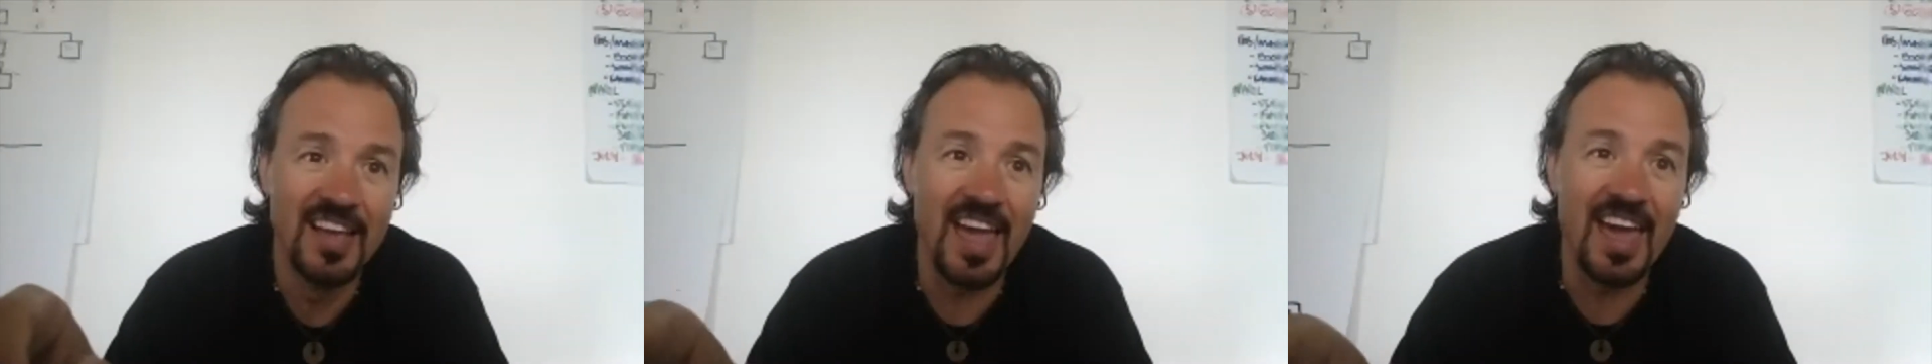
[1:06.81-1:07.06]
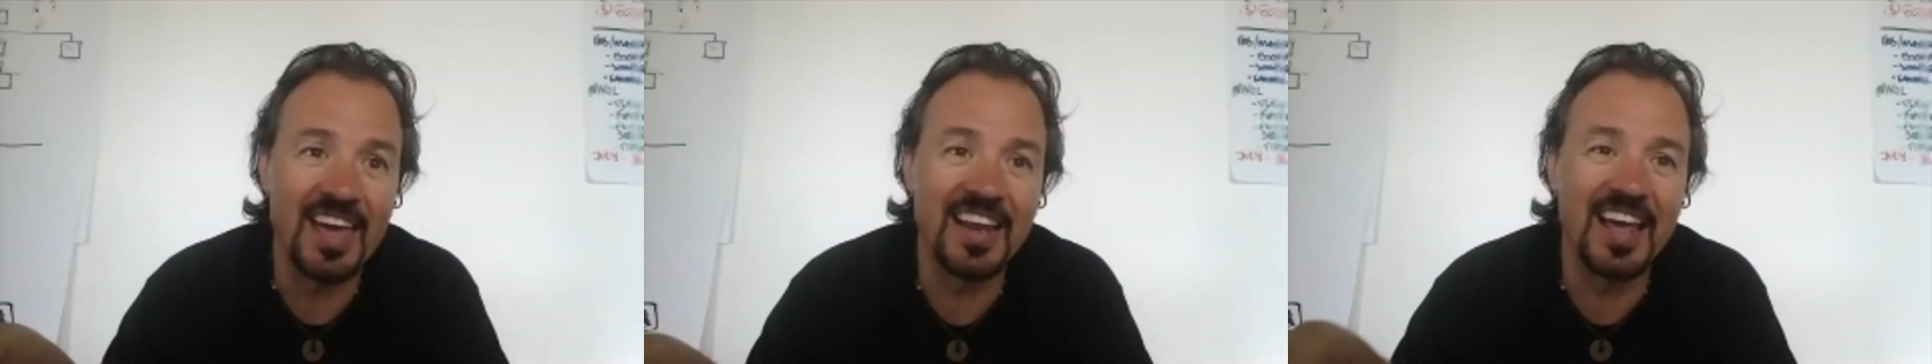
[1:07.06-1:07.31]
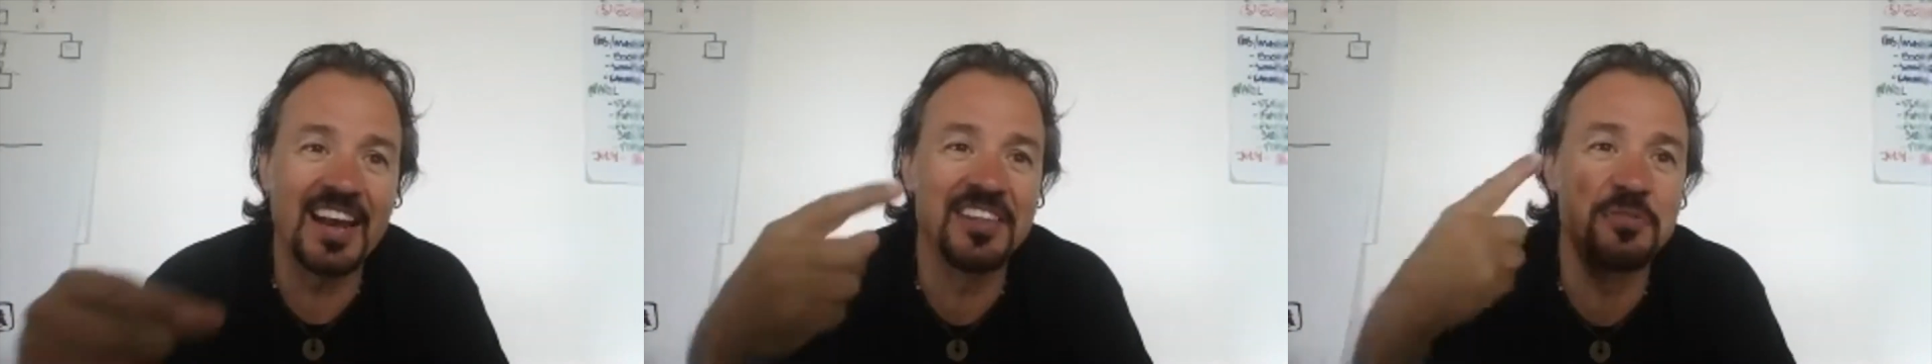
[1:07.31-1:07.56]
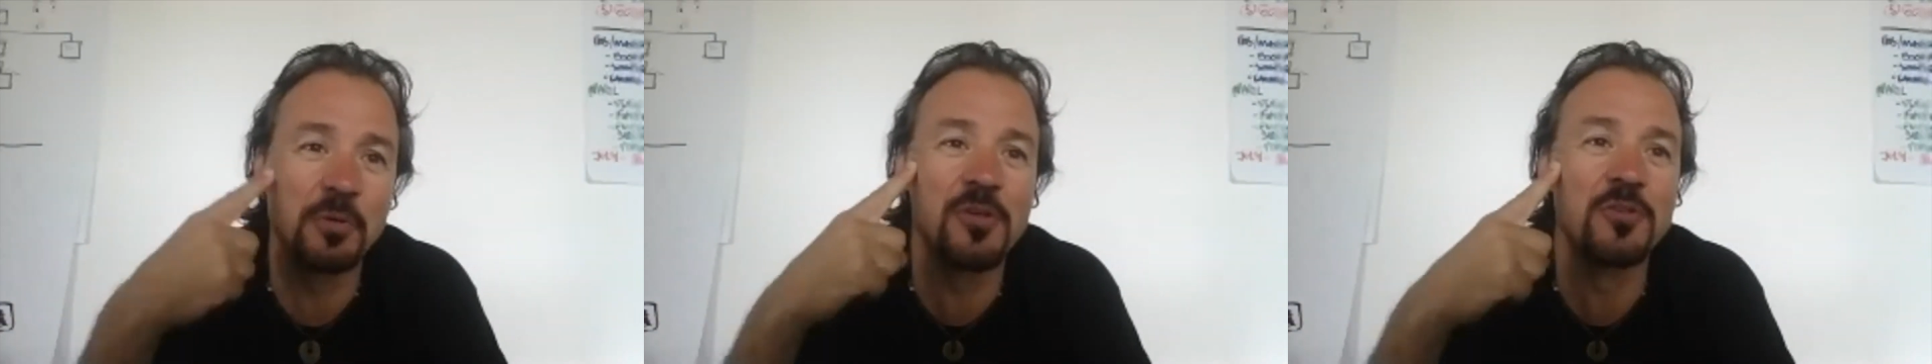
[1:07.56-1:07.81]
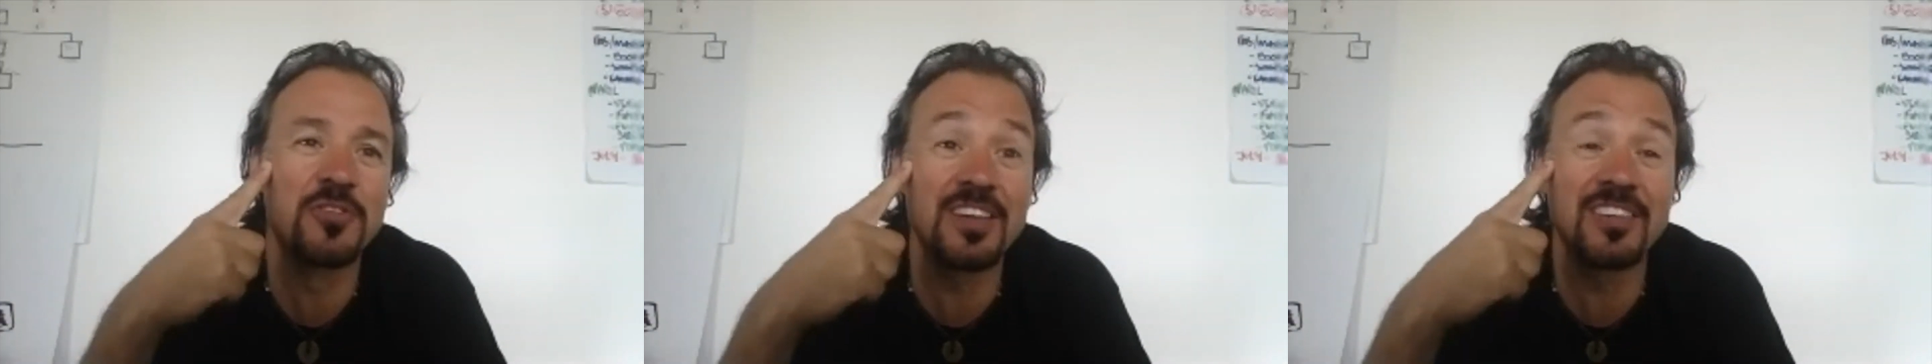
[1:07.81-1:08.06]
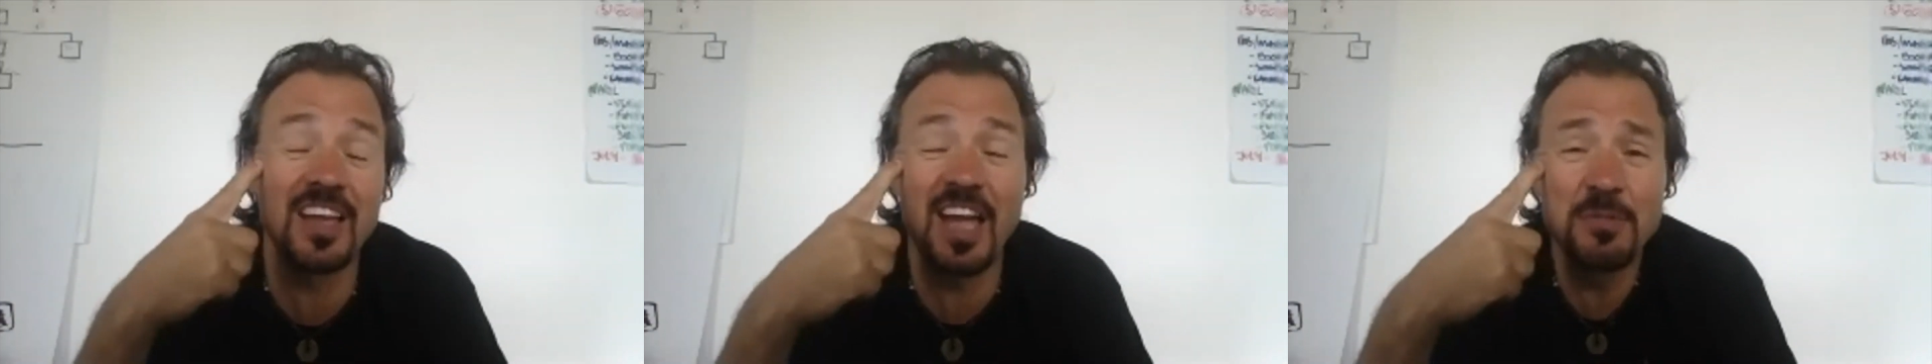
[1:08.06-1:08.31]
And it's one of those things,
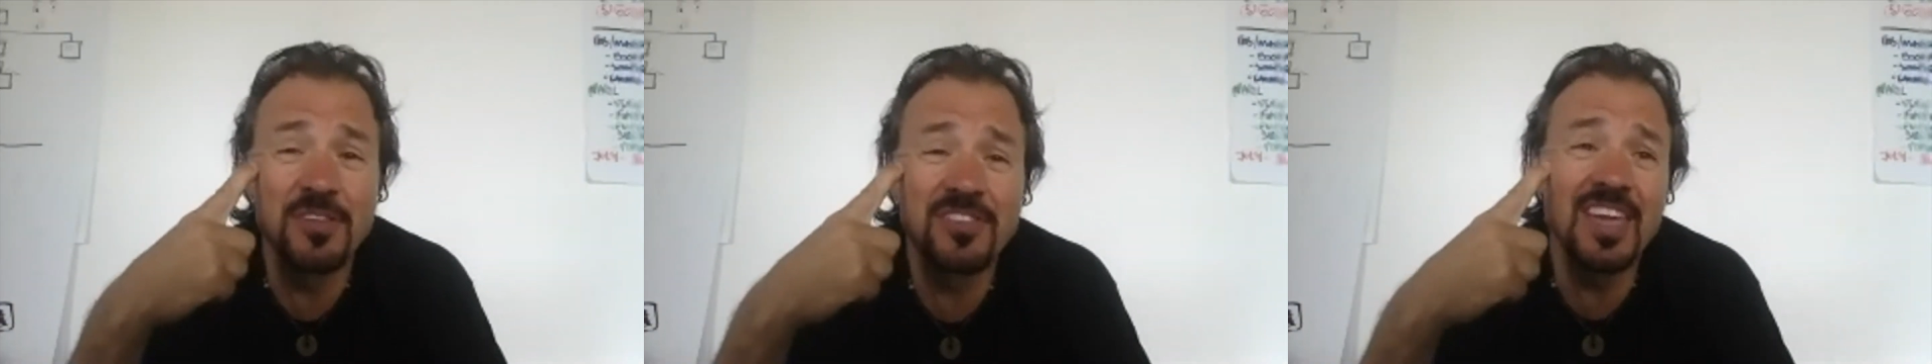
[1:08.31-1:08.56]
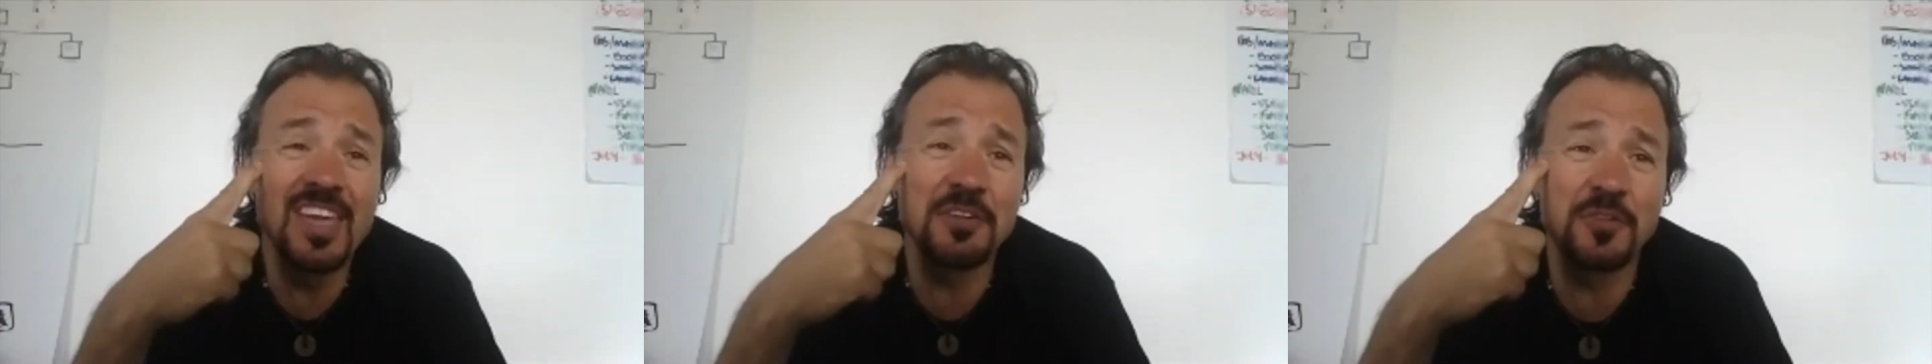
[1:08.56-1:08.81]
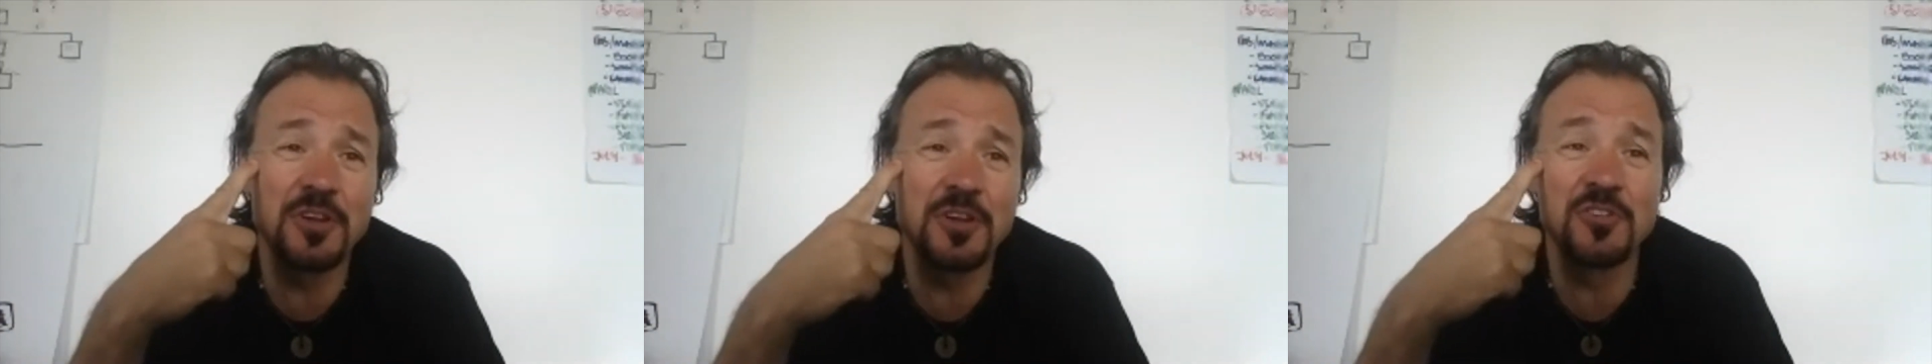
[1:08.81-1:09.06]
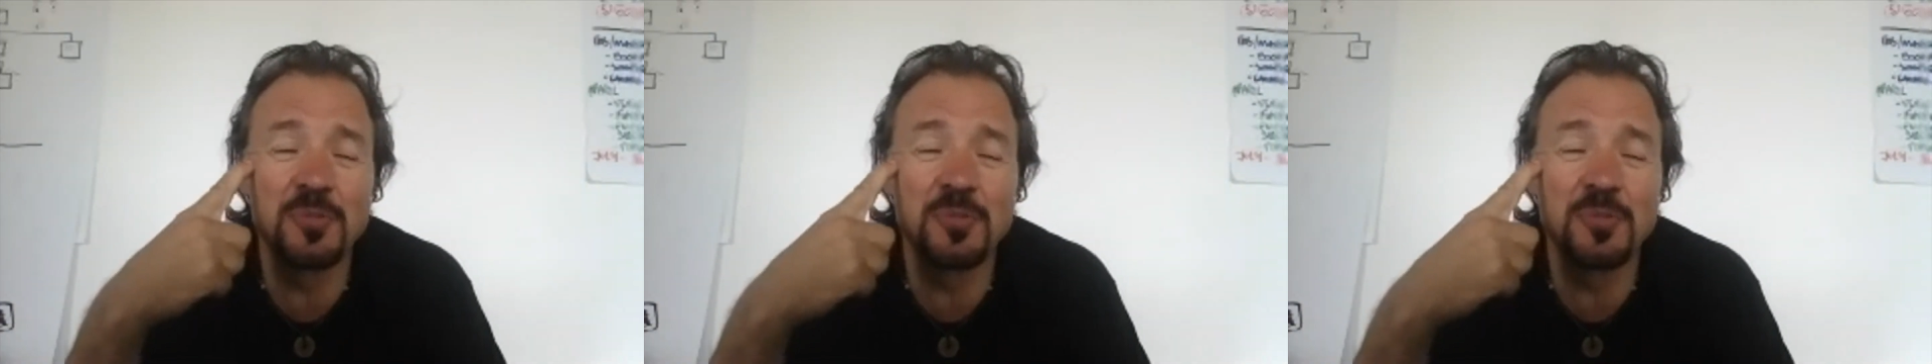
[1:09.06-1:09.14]
like I've been saying it for years,